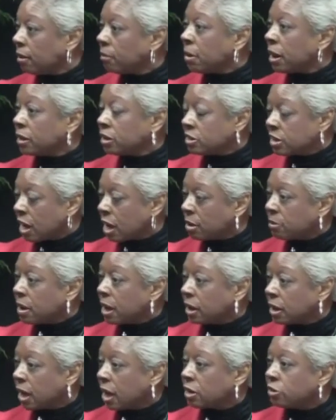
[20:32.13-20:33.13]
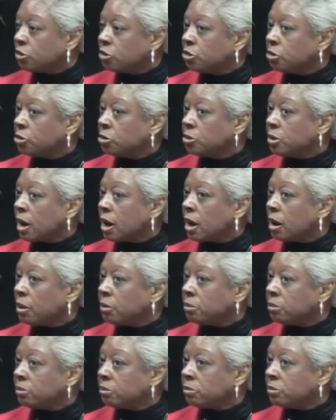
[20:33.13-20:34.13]
By the time I got to
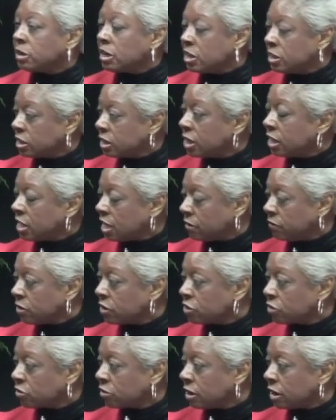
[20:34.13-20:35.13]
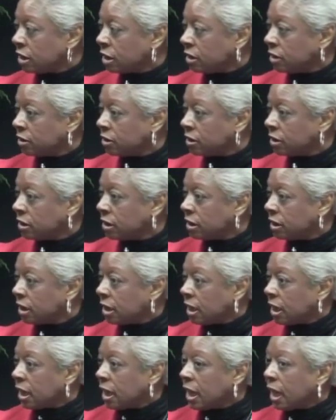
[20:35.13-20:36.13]
10th and 11th grade.
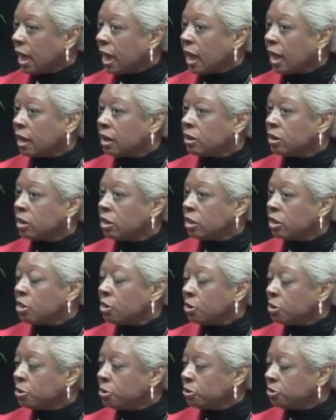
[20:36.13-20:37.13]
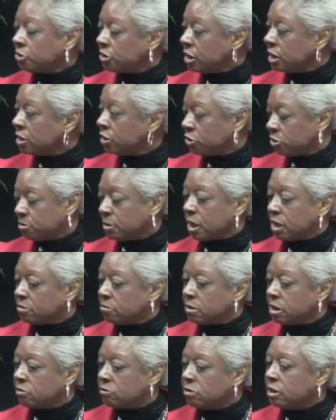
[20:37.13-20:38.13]
And those things made
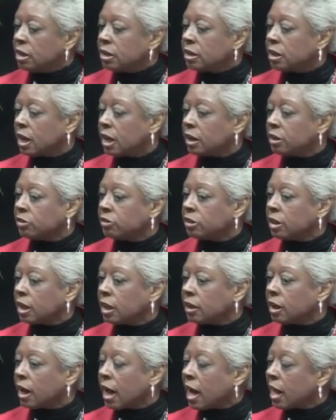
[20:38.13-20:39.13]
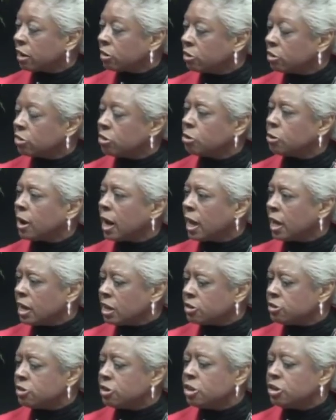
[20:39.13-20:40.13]
me realize that I could do. I
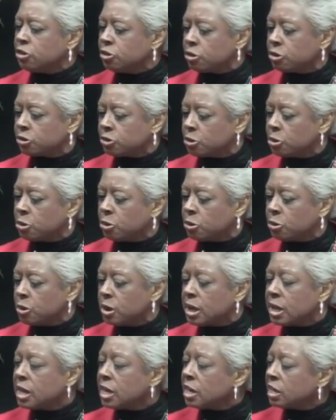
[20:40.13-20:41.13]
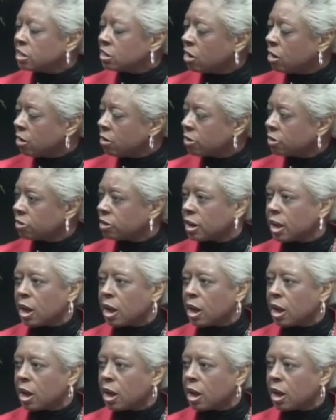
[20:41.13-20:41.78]
had teachers who encouraged that.